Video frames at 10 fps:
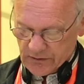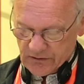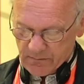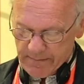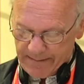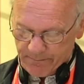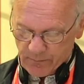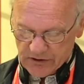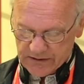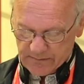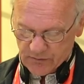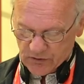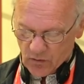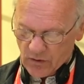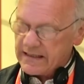to map Muslims'
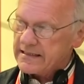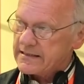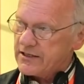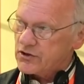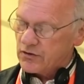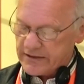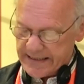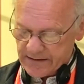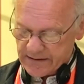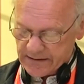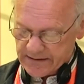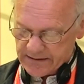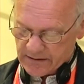organizational tendencies